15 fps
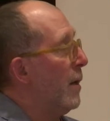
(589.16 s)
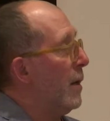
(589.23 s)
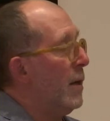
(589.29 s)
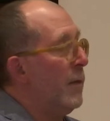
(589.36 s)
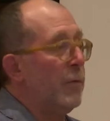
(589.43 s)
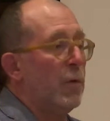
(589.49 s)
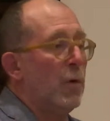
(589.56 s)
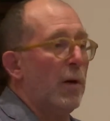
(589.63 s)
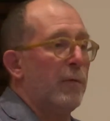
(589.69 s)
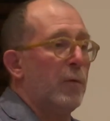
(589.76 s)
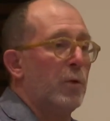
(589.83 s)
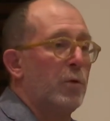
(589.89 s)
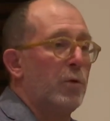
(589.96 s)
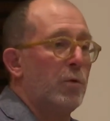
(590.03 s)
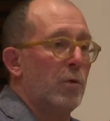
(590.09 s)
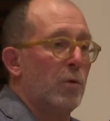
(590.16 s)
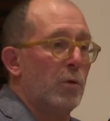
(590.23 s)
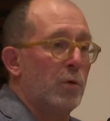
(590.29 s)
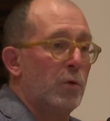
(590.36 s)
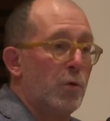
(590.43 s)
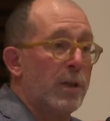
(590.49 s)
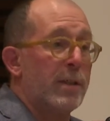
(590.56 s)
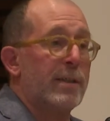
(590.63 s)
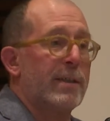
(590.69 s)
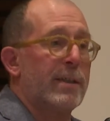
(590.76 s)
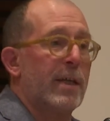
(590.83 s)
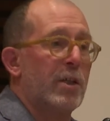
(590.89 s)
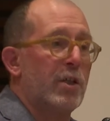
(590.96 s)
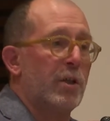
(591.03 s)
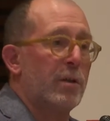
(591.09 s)
if you have a train
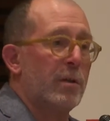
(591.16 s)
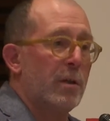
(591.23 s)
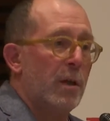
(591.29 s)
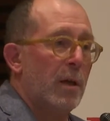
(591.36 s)
station,